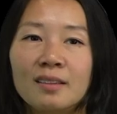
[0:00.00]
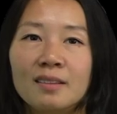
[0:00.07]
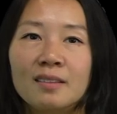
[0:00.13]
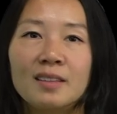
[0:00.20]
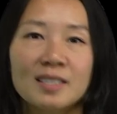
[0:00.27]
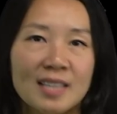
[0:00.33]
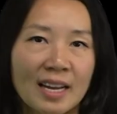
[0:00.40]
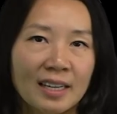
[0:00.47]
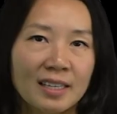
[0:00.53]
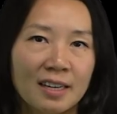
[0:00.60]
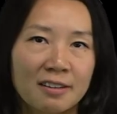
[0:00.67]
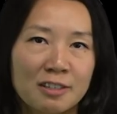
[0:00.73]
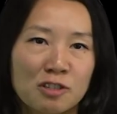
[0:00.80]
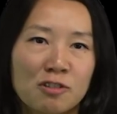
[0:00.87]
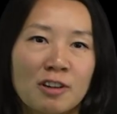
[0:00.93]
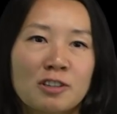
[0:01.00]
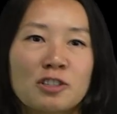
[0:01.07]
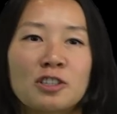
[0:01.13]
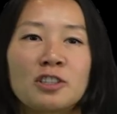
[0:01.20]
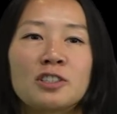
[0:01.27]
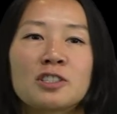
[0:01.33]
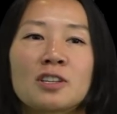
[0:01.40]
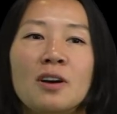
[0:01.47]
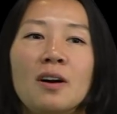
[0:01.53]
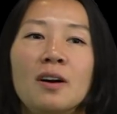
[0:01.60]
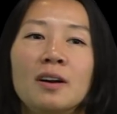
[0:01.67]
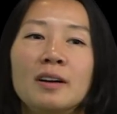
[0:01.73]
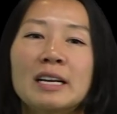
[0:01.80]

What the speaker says: The secondary structures are